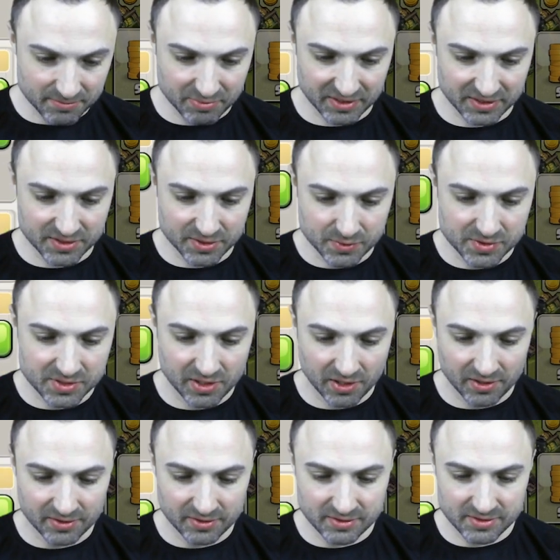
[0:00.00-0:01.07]
but 2
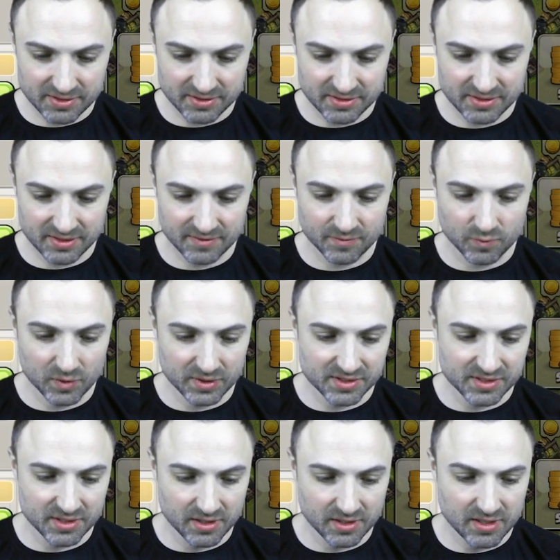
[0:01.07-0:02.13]
stars instead of 1
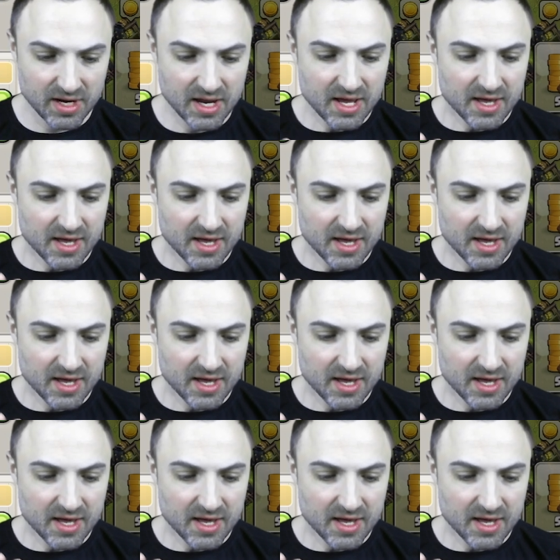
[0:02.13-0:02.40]
star.